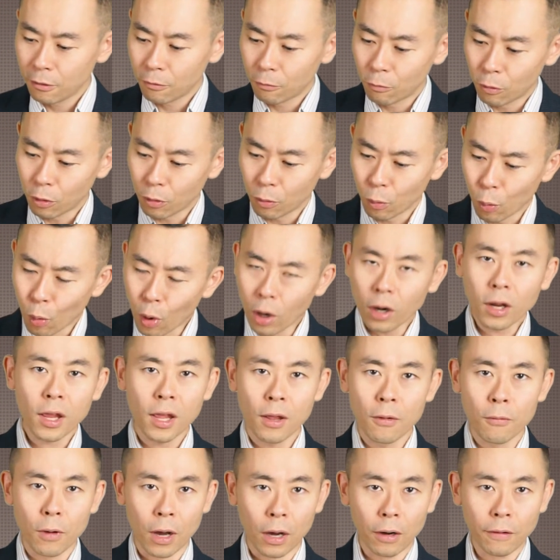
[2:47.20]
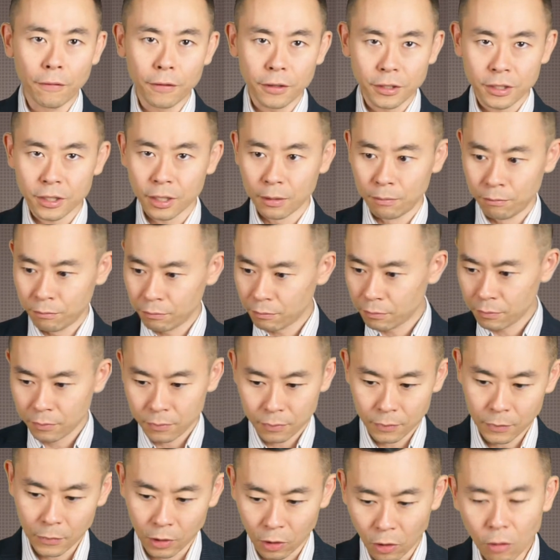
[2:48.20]
were working well for some
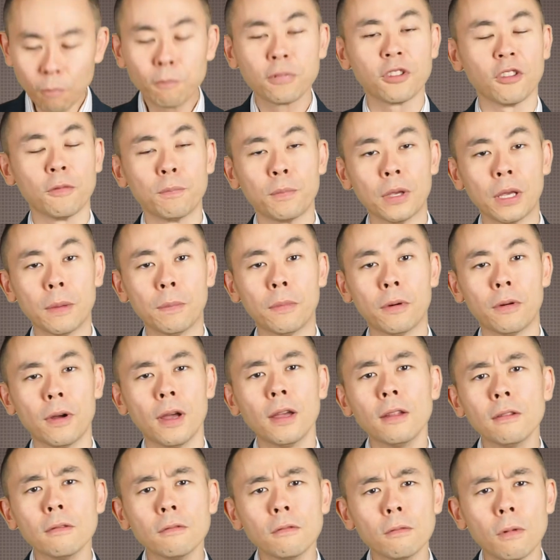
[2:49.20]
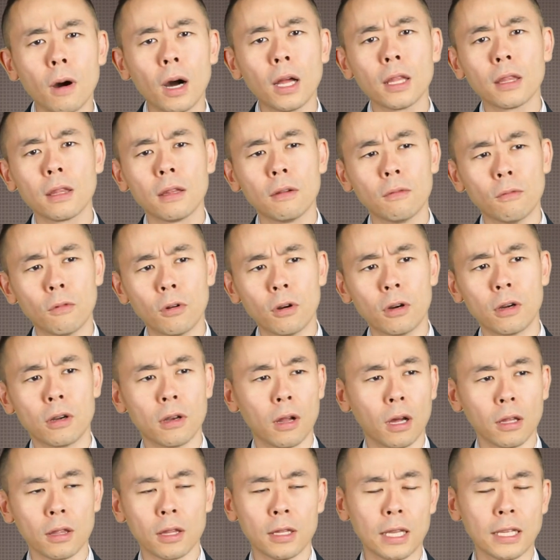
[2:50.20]
groups of people and what were
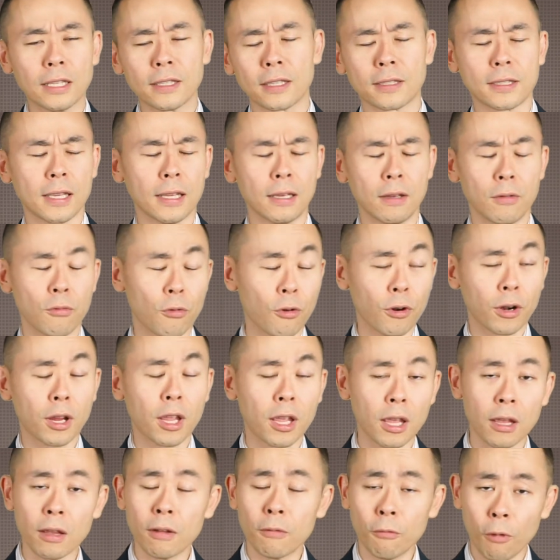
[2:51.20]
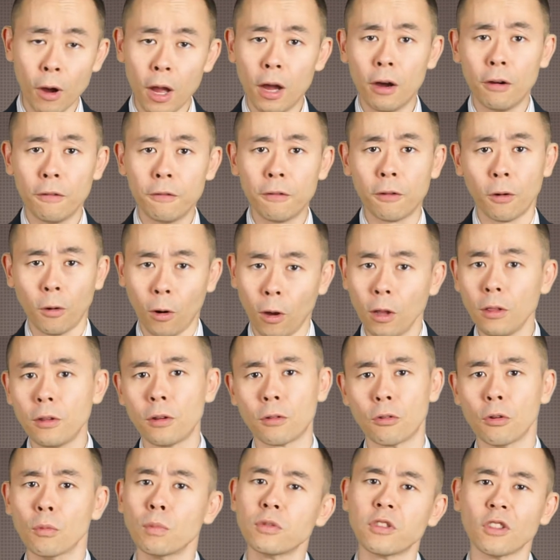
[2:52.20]
not necessarily working well for
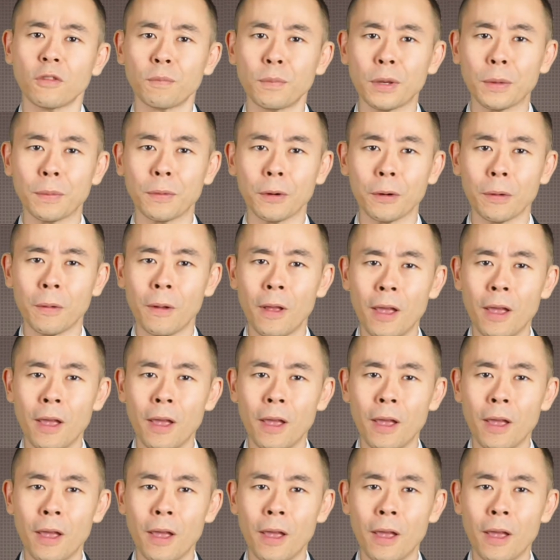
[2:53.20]
other groups of people.